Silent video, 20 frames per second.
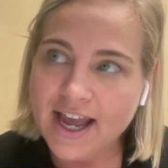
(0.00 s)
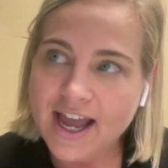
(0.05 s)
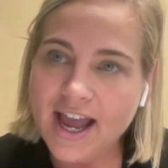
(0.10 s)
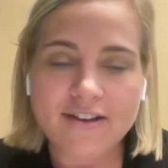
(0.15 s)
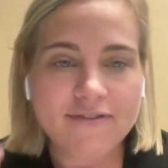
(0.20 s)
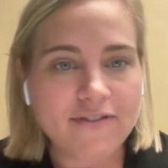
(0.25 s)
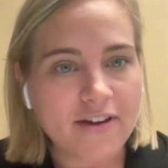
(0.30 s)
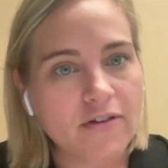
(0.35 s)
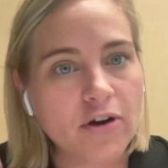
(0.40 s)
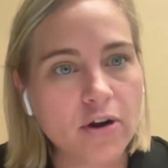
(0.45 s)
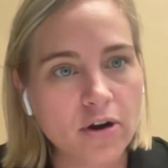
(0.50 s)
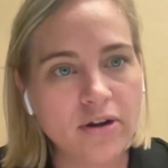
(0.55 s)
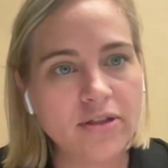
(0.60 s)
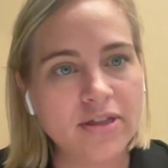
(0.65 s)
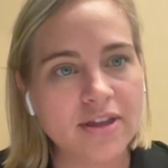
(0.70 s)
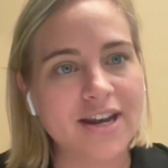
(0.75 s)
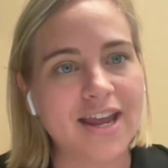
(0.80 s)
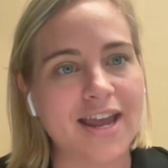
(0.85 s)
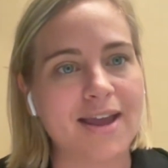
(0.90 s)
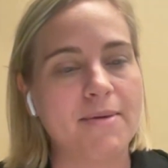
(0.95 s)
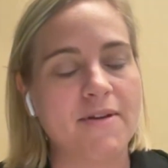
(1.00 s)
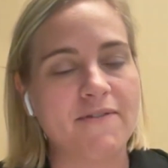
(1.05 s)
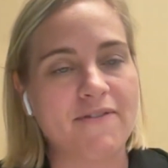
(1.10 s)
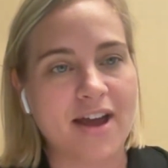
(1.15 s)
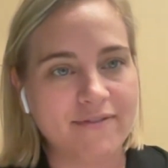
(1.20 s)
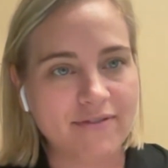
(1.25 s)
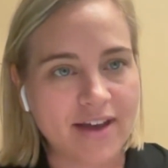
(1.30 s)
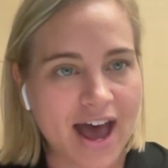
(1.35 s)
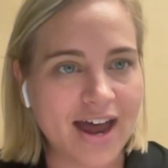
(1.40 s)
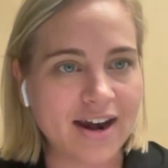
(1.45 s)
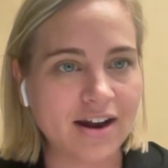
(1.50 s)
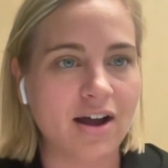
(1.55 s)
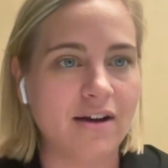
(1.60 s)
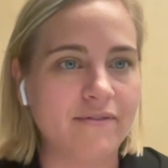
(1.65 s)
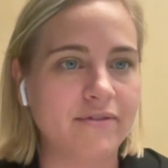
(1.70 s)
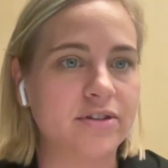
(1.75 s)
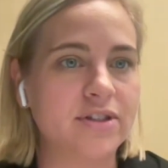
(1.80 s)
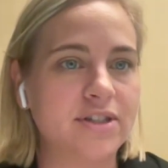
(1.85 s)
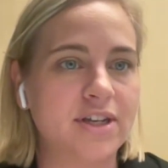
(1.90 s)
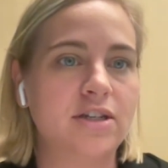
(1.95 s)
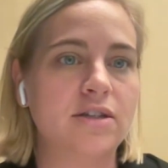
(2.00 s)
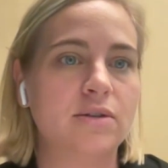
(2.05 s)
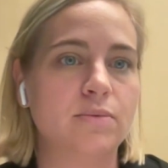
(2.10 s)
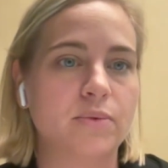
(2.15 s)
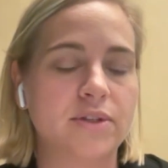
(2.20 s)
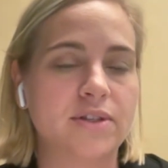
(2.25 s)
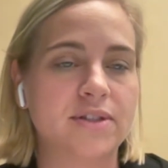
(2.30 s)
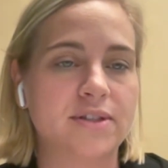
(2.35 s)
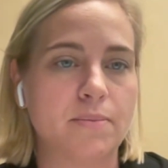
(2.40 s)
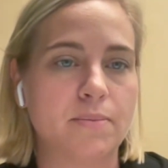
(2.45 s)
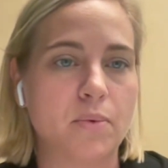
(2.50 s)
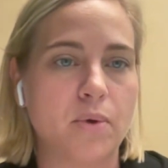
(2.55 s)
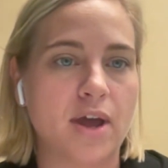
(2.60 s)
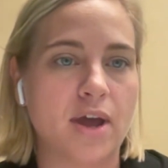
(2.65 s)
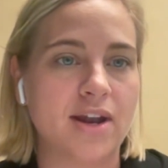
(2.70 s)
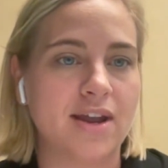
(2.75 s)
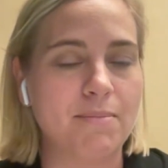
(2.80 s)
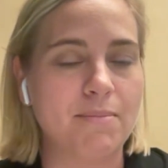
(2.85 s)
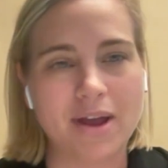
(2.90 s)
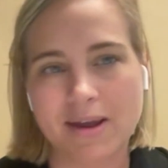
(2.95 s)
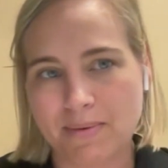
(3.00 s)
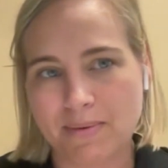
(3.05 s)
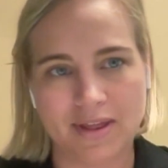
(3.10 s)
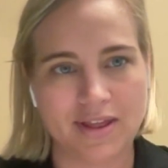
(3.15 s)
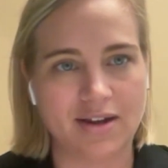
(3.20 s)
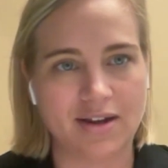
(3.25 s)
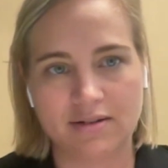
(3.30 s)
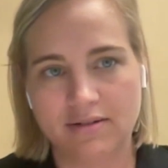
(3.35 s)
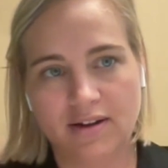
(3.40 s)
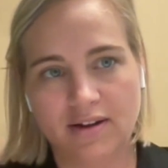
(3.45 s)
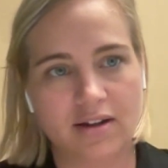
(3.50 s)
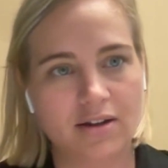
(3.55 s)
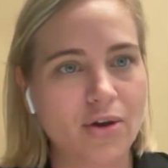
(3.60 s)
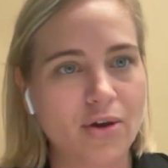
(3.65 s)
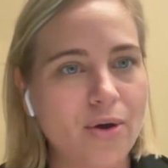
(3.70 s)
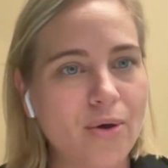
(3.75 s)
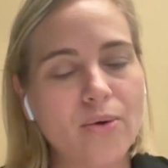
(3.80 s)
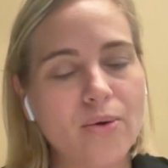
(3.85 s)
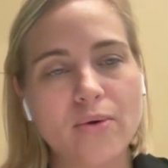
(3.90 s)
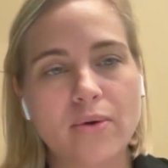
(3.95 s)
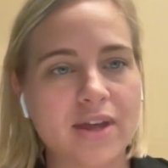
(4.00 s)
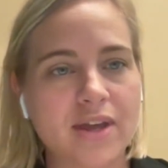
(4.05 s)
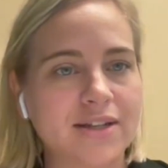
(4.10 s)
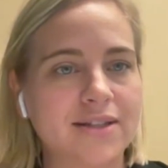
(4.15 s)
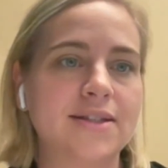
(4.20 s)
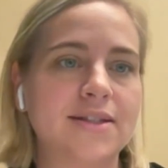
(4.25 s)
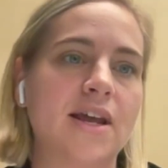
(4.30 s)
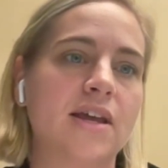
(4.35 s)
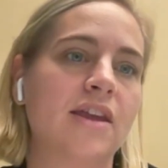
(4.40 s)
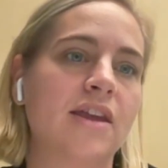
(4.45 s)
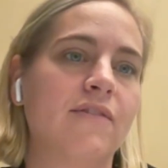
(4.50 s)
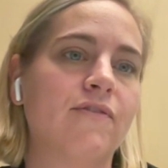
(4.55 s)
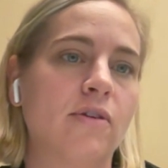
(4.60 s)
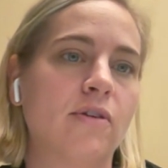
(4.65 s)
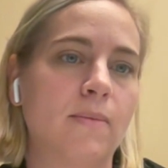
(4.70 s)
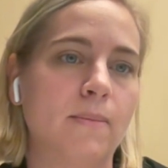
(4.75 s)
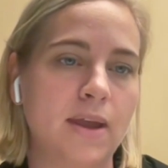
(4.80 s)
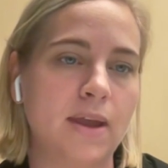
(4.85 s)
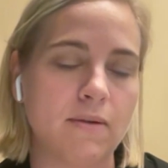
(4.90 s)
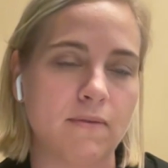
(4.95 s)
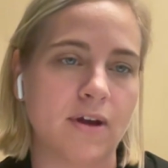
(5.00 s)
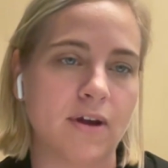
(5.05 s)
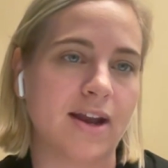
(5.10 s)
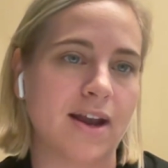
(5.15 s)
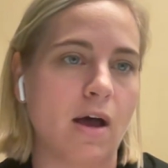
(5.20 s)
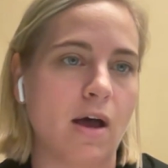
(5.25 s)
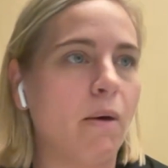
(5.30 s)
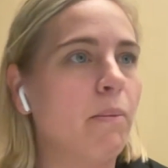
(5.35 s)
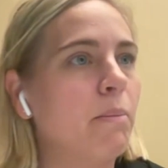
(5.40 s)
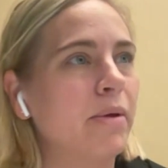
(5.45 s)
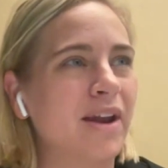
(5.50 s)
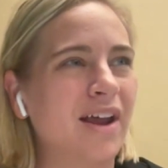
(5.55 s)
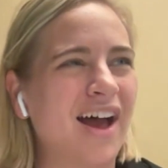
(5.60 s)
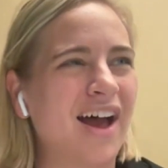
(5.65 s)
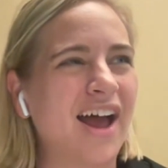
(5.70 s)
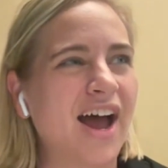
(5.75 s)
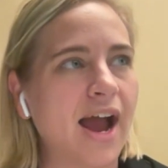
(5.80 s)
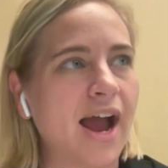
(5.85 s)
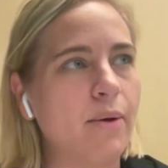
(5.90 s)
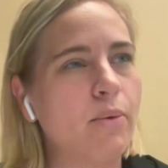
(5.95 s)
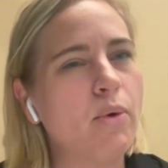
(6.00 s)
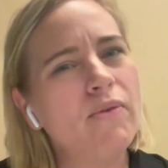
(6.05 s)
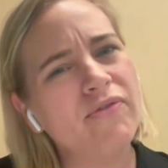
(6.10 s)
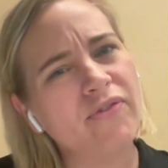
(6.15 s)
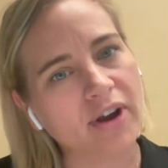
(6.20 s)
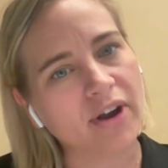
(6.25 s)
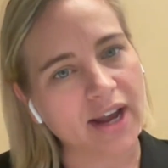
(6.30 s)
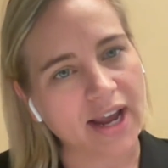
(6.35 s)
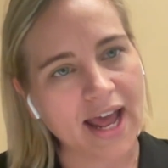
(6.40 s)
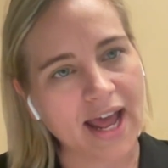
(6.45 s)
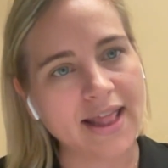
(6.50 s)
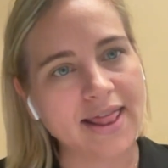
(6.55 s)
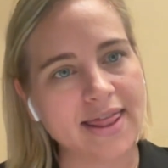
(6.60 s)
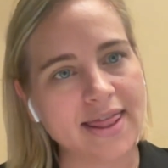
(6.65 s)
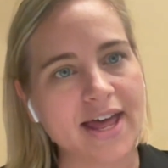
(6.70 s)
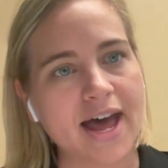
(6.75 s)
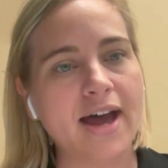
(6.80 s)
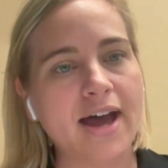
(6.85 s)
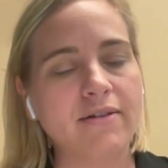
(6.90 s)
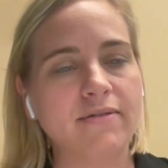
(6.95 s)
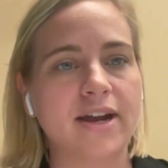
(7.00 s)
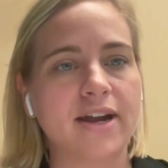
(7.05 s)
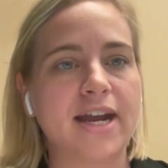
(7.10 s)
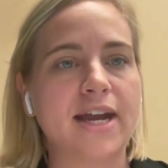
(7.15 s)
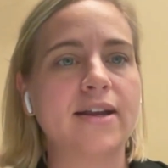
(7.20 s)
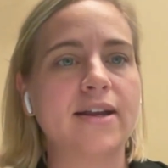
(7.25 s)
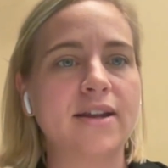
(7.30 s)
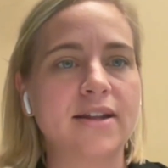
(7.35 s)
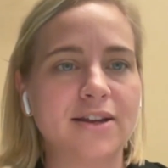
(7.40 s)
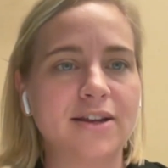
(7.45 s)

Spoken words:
if I've heard the name, if I've had a conversation with someone, it might be that, no, that's nothing for me right now, but I won't forget that, right?